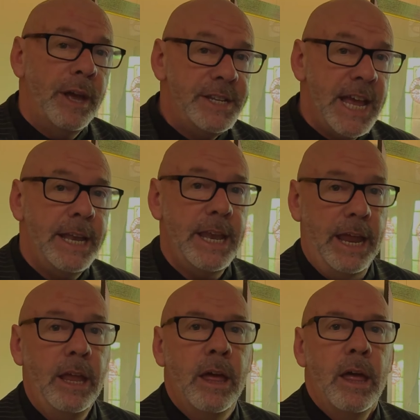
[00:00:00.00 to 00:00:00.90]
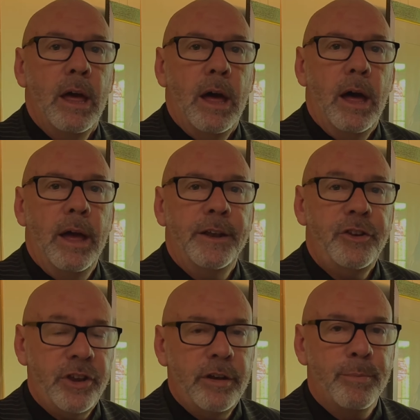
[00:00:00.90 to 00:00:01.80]
attending an
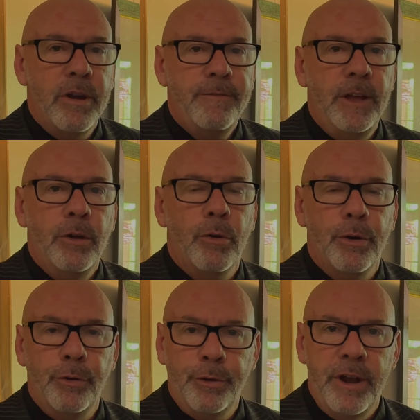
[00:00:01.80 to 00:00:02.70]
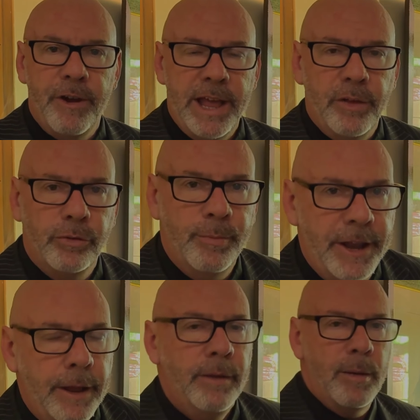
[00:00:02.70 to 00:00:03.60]
agenda briefing or an ordinary council
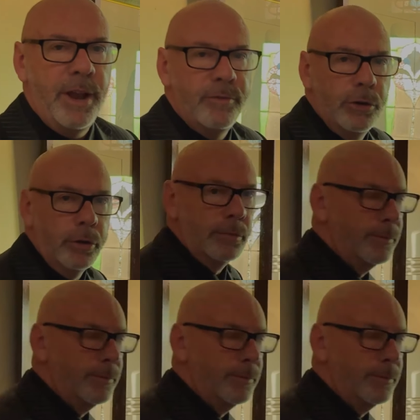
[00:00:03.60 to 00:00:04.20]
meeting. Come and have a look.